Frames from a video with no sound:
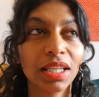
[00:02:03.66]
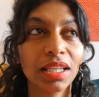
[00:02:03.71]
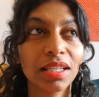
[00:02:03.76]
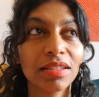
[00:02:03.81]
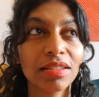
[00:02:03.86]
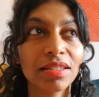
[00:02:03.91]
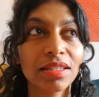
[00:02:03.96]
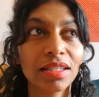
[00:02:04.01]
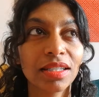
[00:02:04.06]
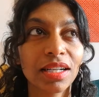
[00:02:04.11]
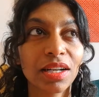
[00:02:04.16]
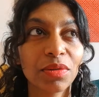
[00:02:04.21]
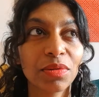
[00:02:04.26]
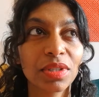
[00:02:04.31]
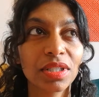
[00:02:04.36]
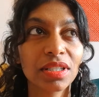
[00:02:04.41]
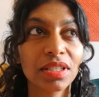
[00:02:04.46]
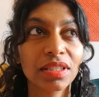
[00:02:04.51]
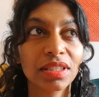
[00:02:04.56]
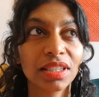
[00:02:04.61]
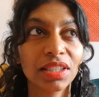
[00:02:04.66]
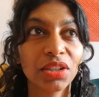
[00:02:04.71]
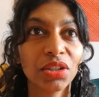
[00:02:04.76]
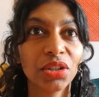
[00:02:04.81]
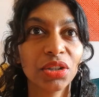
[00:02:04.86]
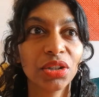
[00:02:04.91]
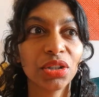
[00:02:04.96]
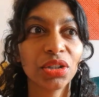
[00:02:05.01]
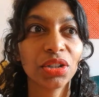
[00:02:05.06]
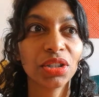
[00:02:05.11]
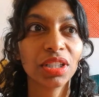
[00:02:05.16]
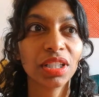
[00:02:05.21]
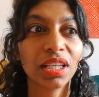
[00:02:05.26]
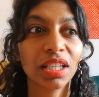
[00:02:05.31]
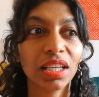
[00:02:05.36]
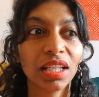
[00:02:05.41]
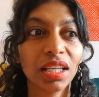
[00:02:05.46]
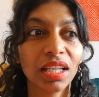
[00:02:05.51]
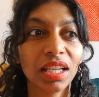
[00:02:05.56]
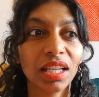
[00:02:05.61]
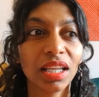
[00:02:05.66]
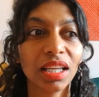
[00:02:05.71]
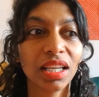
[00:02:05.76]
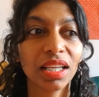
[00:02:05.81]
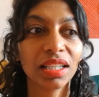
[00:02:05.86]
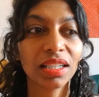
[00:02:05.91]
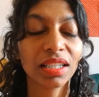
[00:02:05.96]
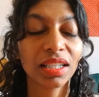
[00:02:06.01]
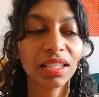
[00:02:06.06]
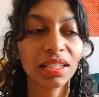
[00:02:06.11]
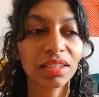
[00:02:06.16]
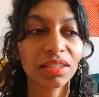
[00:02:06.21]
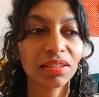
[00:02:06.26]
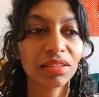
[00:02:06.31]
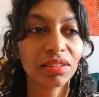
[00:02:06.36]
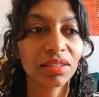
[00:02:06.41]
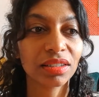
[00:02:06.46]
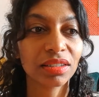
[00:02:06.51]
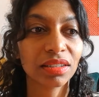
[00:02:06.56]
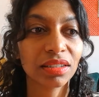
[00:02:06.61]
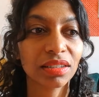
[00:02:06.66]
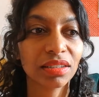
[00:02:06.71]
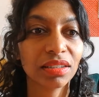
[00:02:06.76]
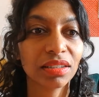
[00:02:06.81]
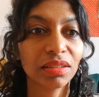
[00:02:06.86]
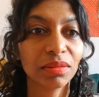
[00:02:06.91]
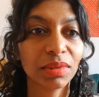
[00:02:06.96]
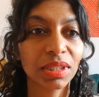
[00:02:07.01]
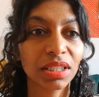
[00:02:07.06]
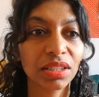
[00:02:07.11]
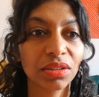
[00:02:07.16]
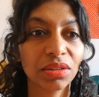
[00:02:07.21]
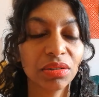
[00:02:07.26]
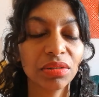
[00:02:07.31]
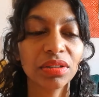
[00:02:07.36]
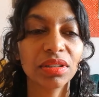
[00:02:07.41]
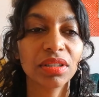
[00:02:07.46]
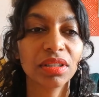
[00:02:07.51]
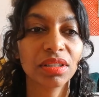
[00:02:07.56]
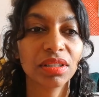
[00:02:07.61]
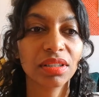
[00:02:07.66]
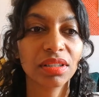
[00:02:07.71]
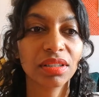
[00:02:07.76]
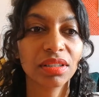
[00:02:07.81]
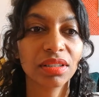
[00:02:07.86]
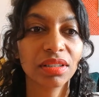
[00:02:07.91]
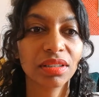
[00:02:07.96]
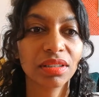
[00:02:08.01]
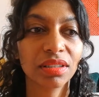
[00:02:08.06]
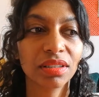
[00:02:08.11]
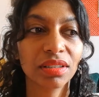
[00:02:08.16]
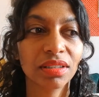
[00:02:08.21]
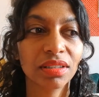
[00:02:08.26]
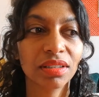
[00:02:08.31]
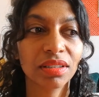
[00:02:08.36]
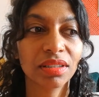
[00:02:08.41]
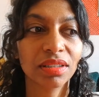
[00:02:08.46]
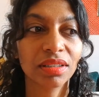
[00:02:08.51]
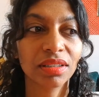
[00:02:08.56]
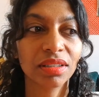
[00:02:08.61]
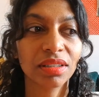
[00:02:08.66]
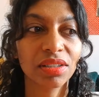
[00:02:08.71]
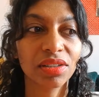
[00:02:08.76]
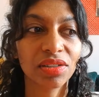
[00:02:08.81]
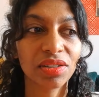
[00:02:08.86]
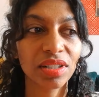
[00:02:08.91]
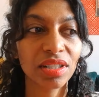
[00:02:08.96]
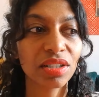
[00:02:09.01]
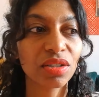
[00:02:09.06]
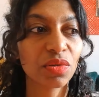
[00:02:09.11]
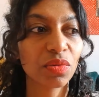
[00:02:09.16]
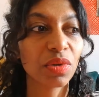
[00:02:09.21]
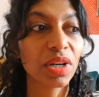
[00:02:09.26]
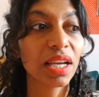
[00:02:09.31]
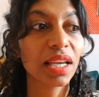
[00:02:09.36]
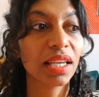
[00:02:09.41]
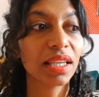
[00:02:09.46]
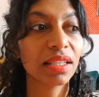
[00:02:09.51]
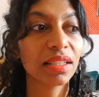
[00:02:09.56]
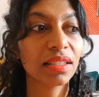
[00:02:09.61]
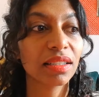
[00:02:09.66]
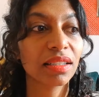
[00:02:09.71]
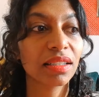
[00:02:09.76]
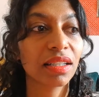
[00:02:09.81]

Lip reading: else that I recently heard, and I thought, oh my goodness, she's right.